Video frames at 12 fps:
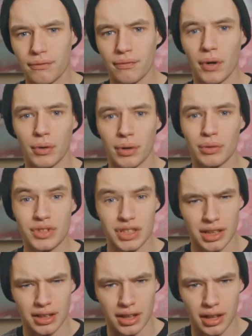photos
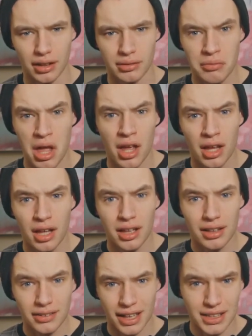in it?
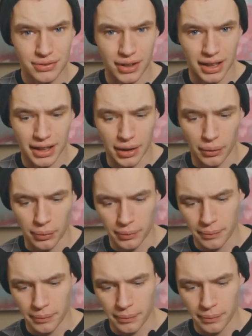Let's find out.